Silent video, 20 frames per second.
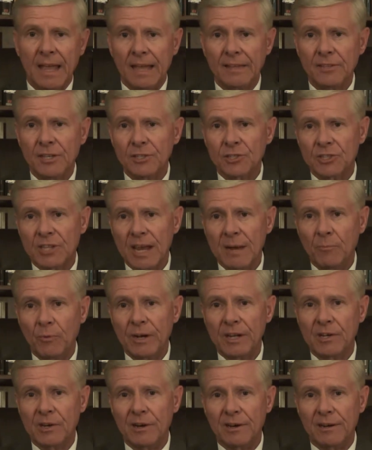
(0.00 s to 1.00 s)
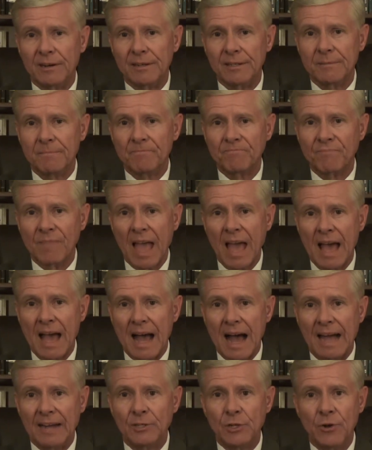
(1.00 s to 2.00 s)
In this same regard,
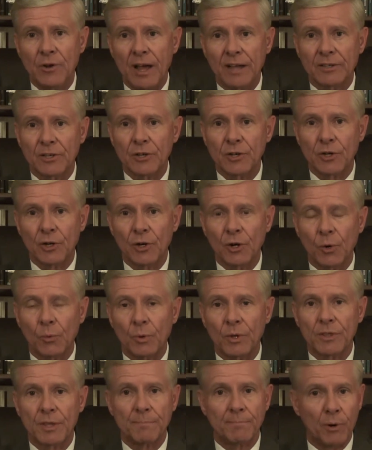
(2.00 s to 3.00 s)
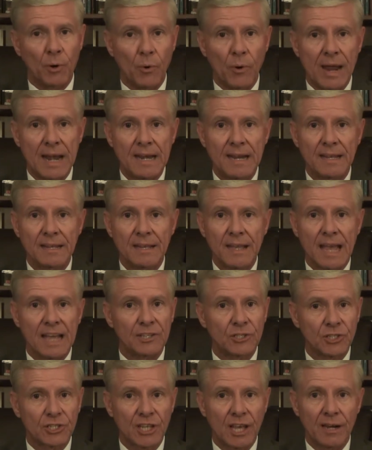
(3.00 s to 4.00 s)
I do not concur with the parading
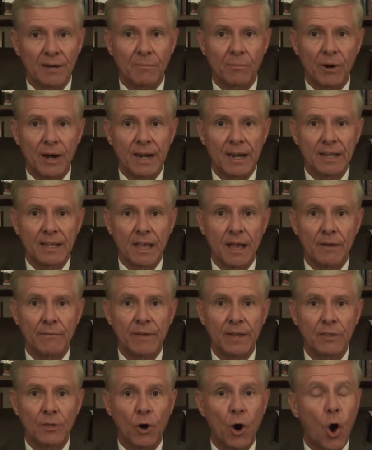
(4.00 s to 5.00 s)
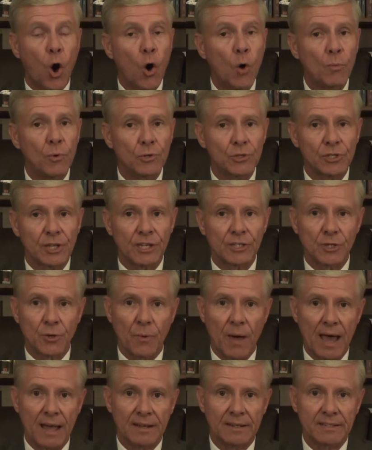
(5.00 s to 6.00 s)
and celebrating of either
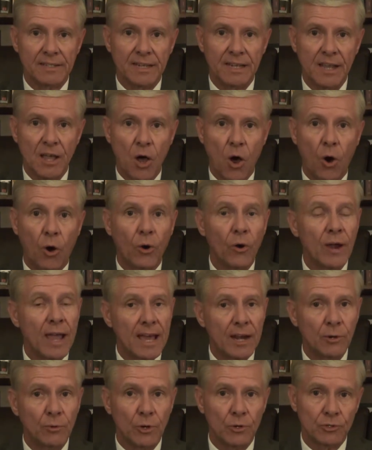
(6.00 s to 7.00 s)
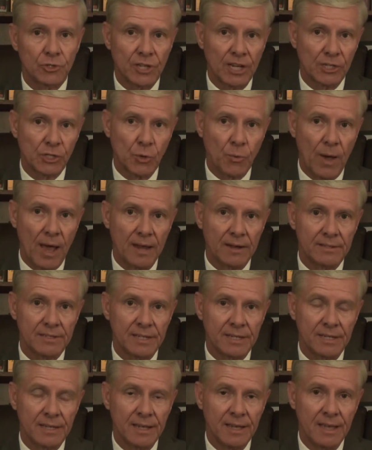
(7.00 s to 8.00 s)
homosexuality or
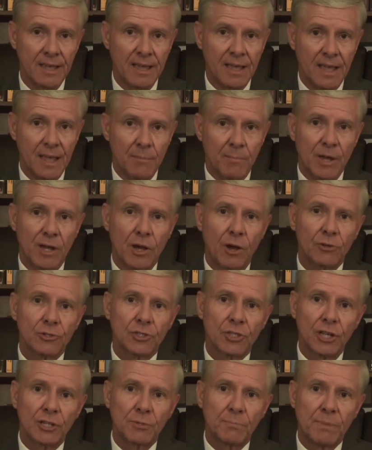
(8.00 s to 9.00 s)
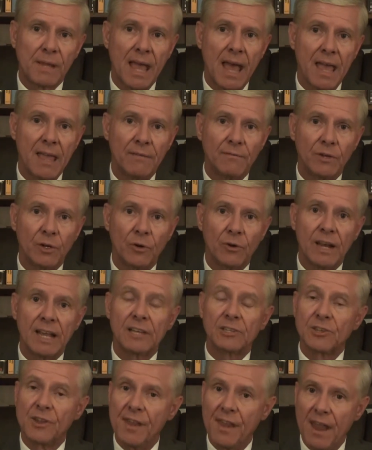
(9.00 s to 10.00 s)
heterosexuality, because such behavior
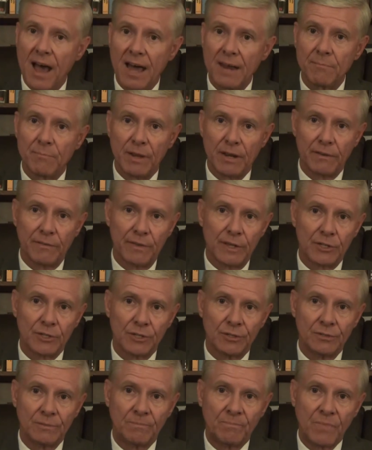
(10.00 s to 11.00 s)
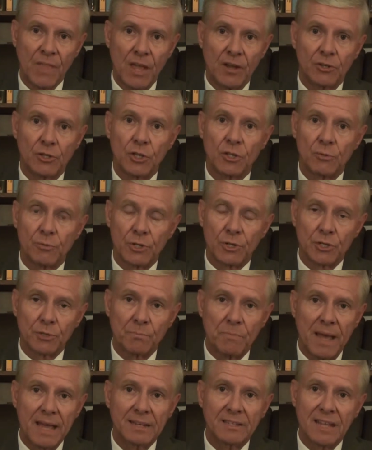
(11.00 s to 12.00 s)
is not beneficial to the
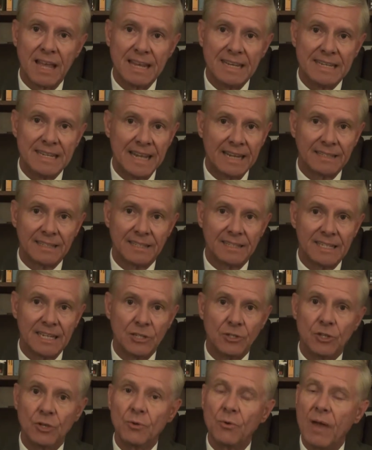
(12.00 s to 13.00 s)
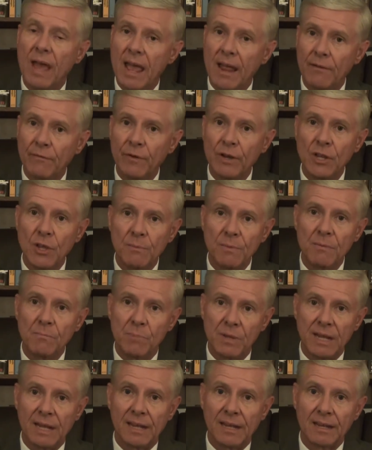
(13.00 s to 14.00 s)
respect and dignity due every human
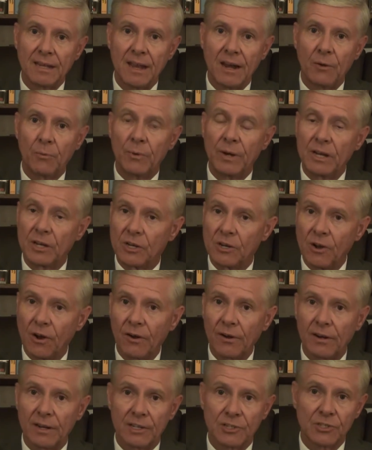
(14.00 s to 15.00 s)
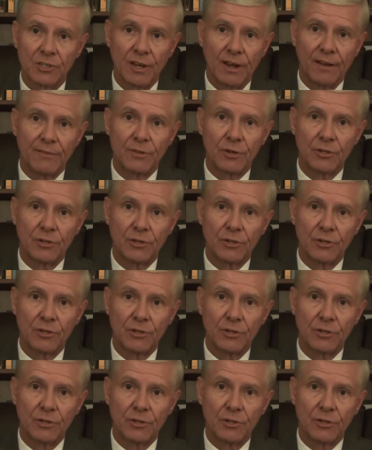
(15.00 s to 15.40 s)
being regardless of